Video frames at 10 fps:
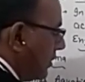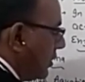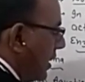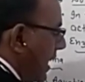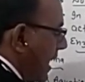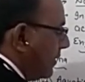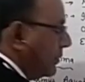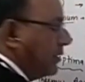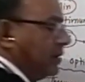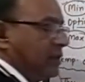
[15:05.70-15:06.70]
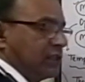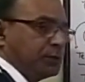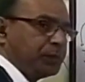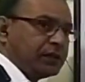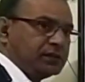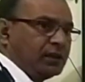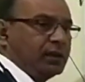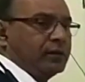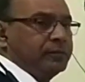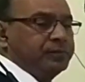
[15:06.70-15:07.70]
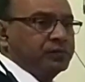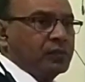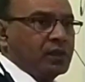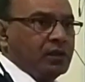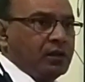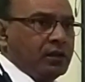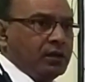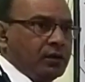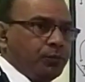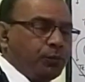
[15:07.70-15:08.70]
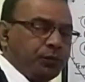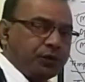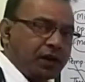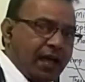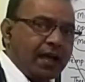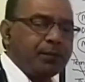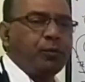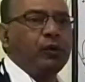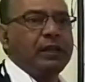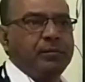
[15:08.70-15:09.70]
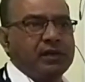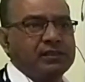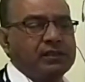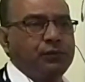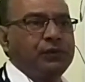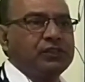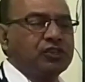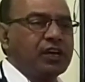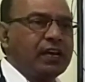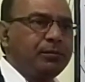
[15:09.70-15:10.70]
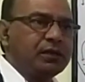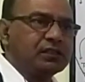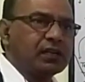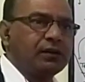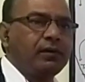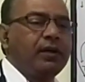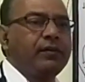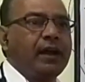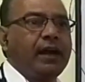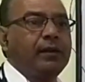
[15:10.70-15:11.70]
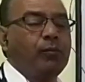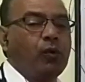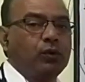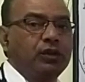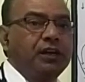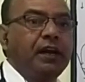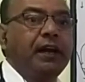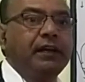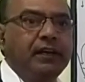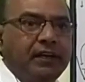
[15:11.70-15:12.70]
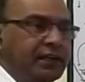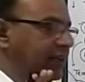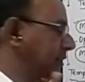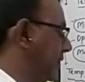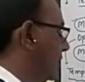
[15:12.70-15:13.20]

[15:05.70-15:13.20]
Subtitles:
They have special tag polymers which can be survive at more than 80 degrees